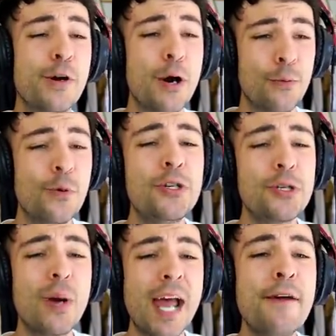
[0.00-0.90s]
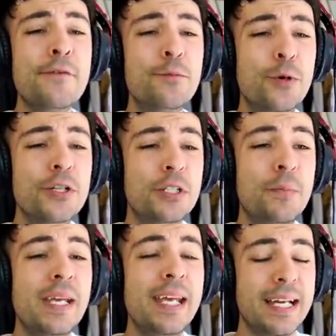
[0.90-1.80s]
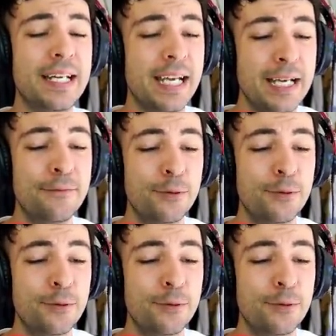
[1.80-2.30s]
Would you ever want to be an evil